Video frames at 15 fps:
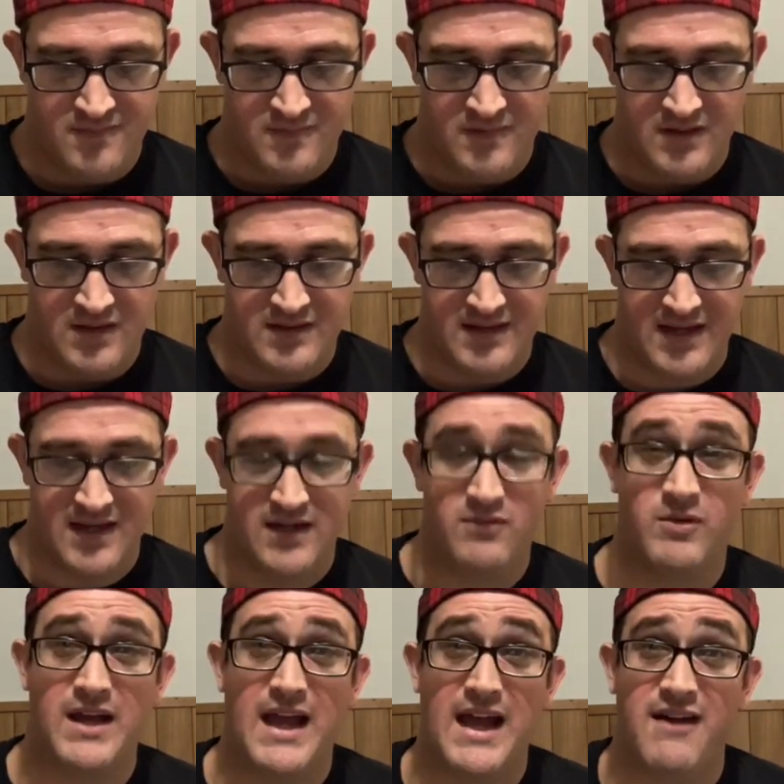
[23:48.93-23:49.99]
And then
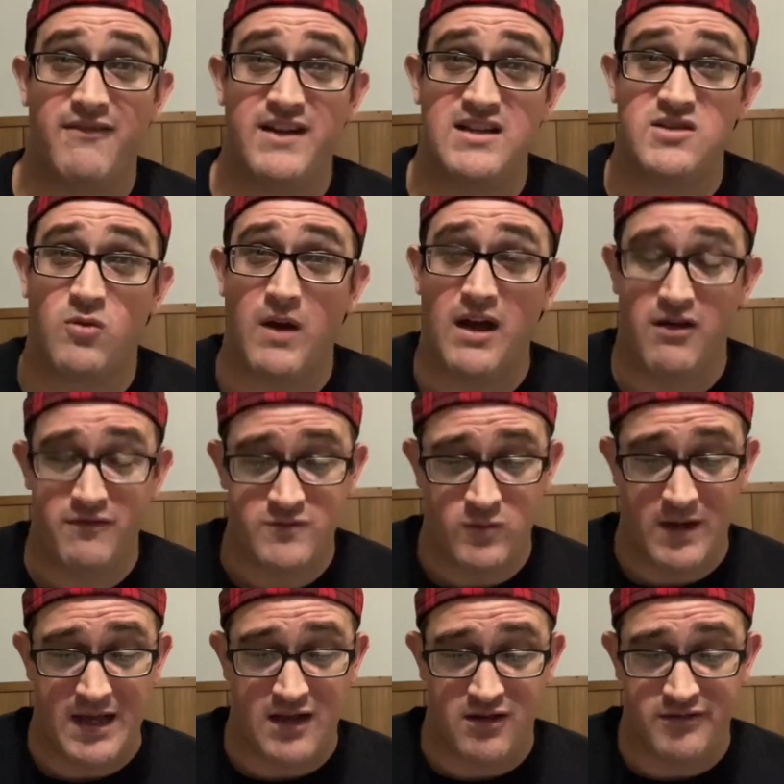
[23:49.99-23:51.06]
we have a
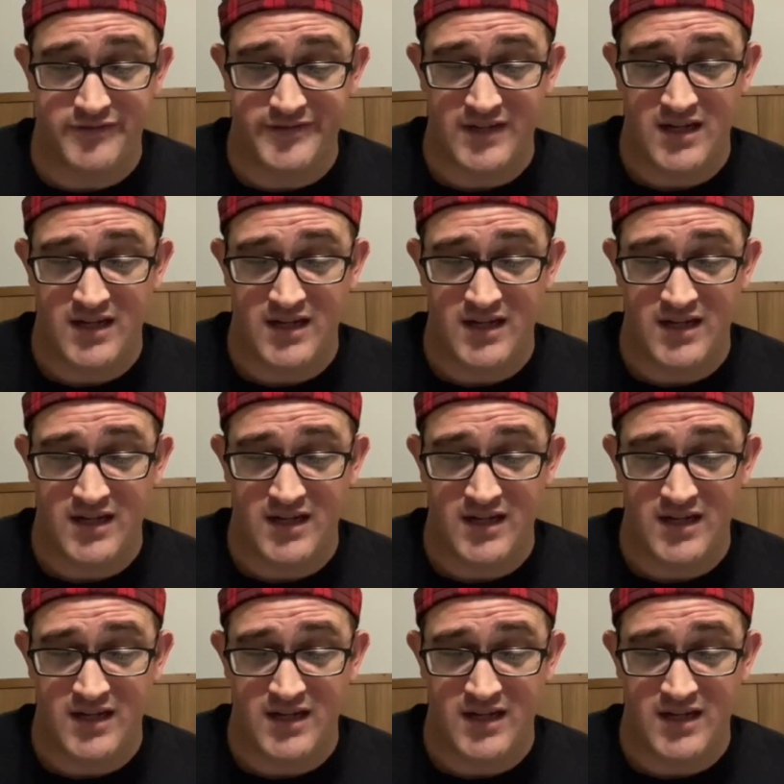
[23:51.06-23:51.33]
12/12